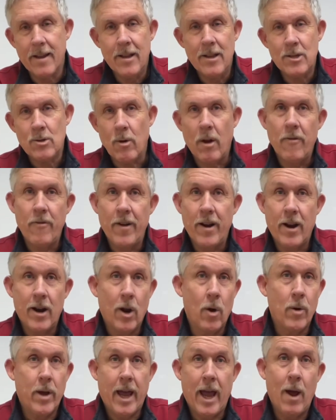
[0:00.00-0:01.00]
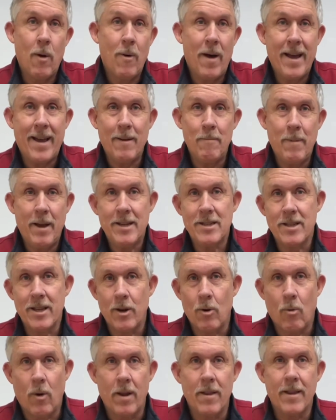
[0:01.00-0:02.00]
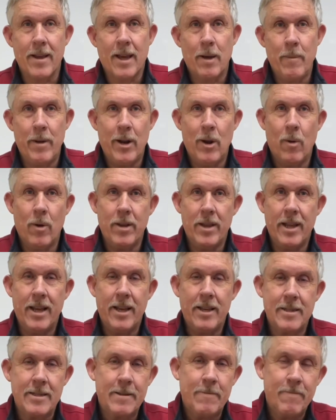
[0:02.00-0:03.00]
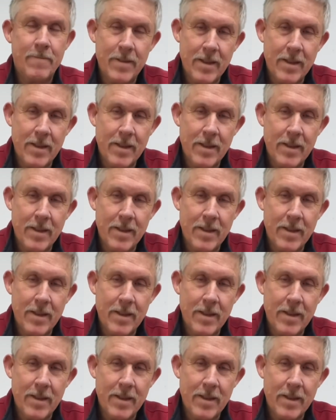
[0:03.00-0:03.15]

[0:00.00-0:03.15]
So I figured, okay, well, I can basically run the Camino in these.